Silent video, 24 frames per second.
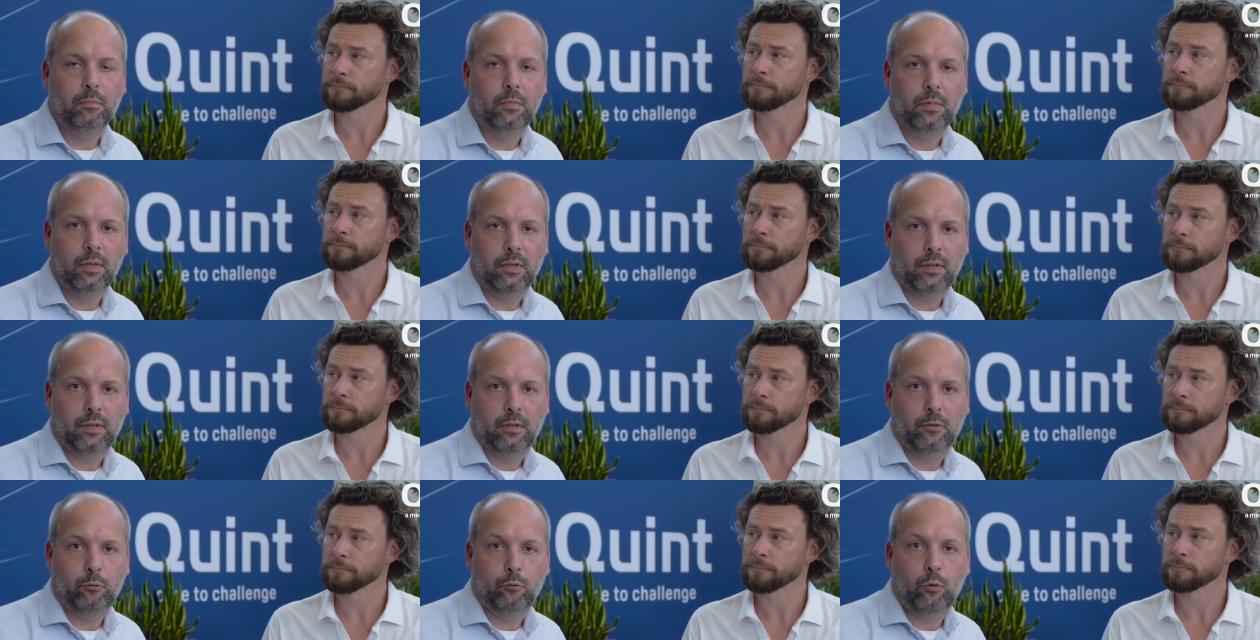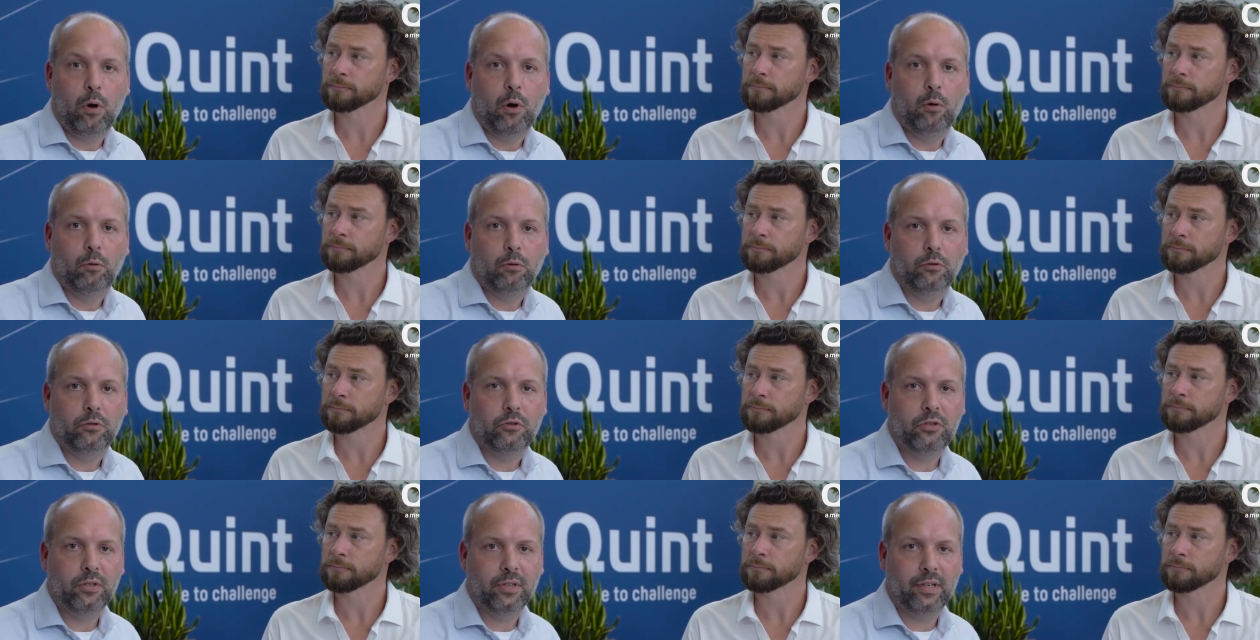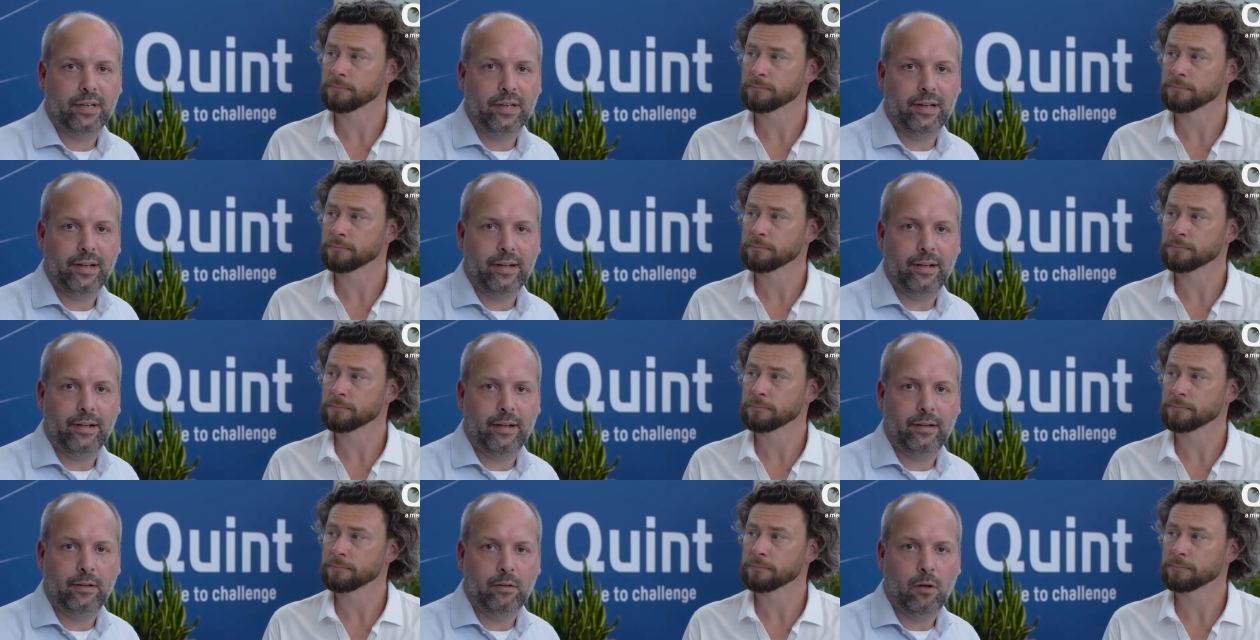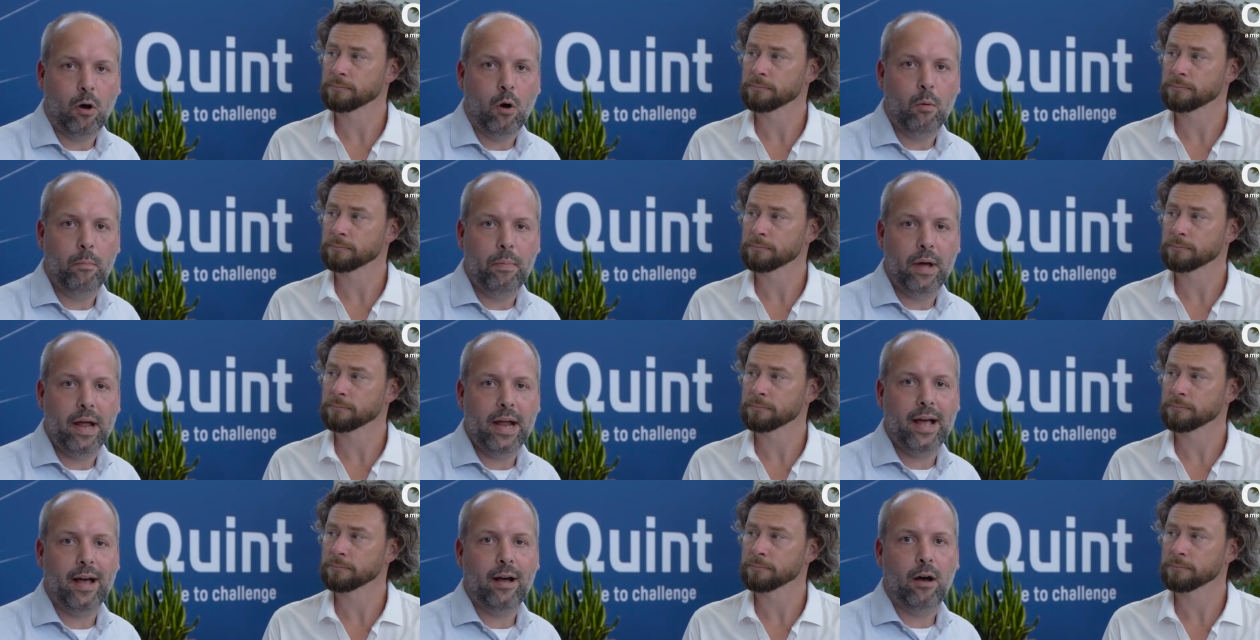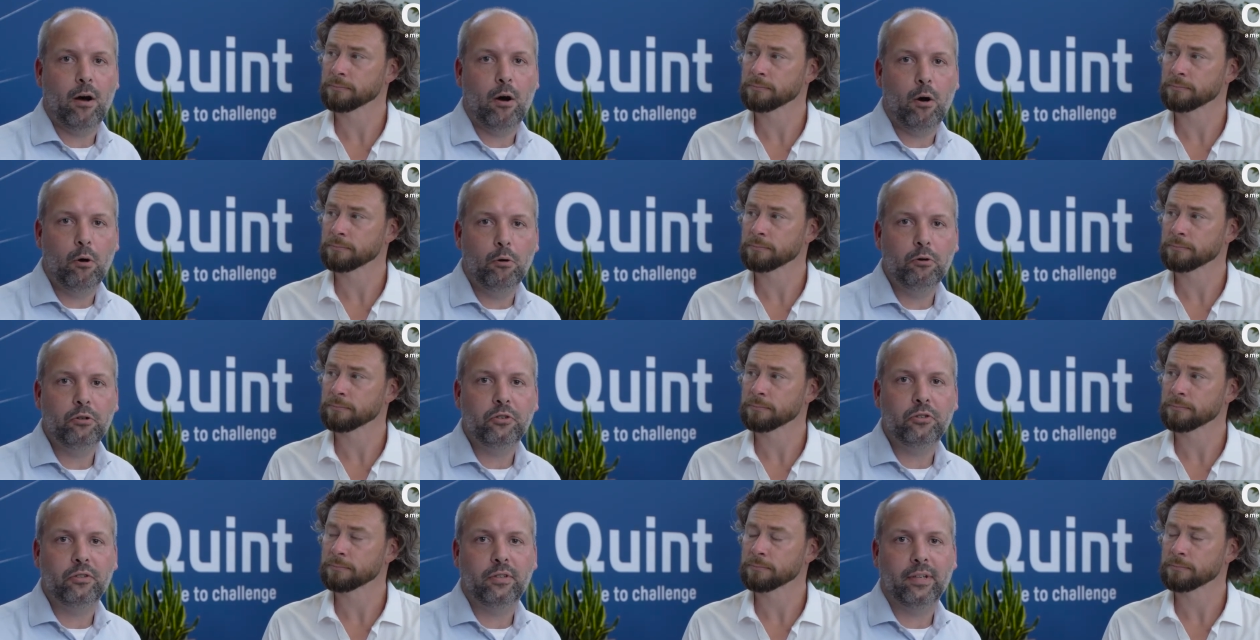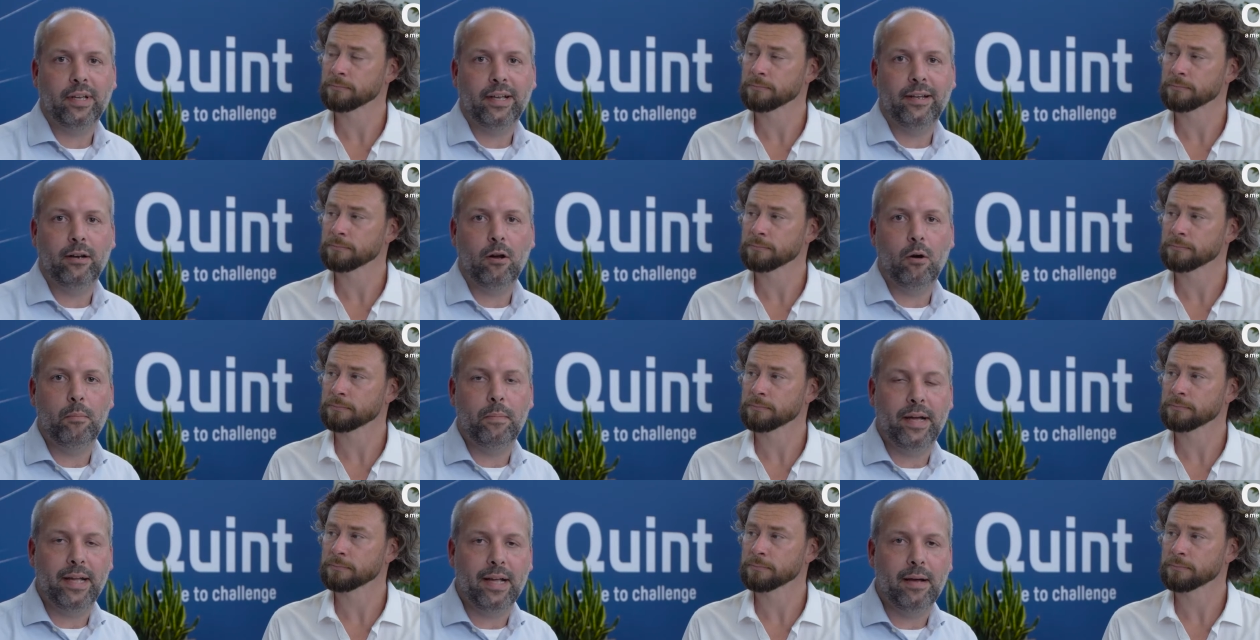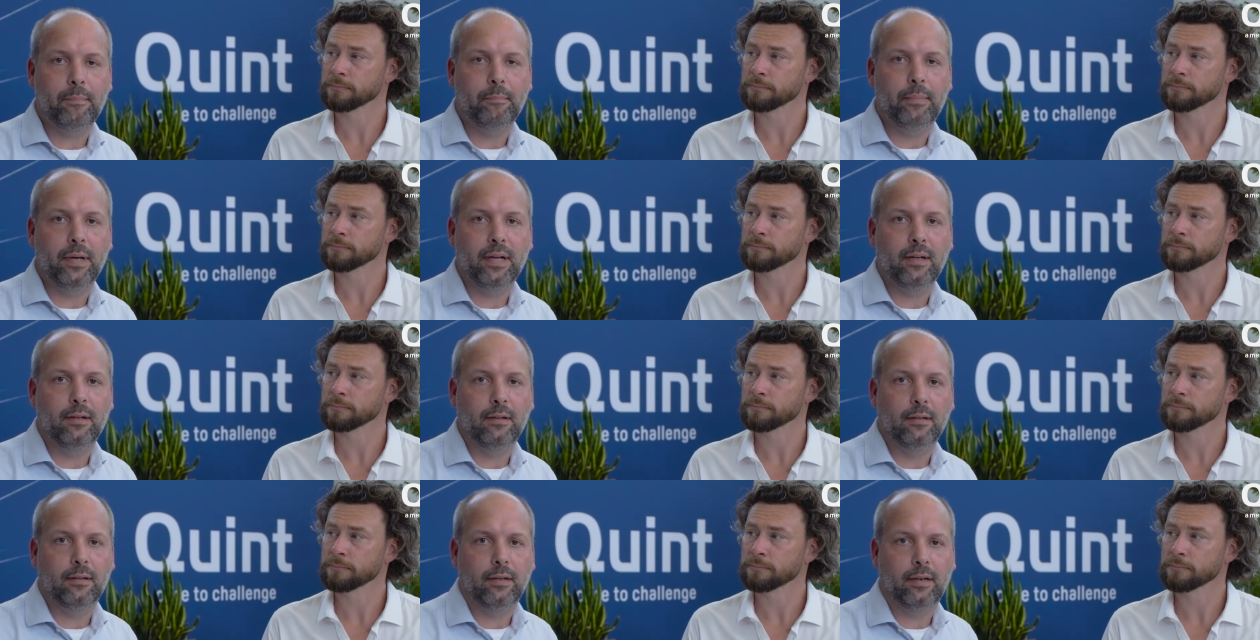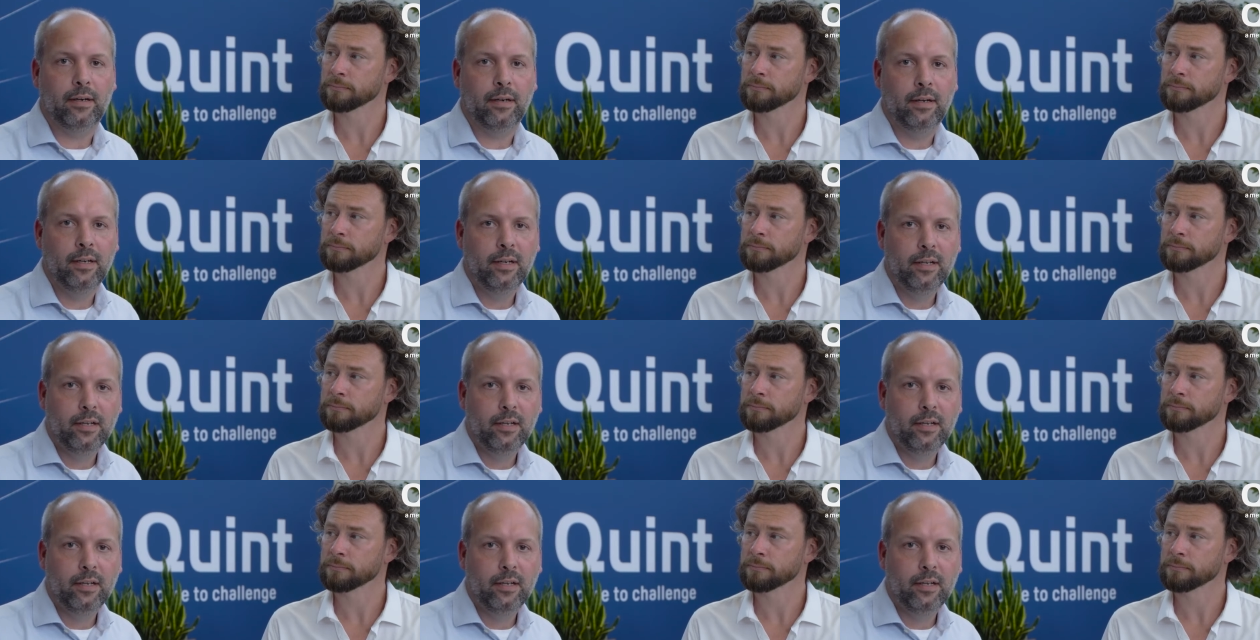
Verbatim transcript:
Speaker 1: uh, roles, uh, Obeya host and Obeya builder.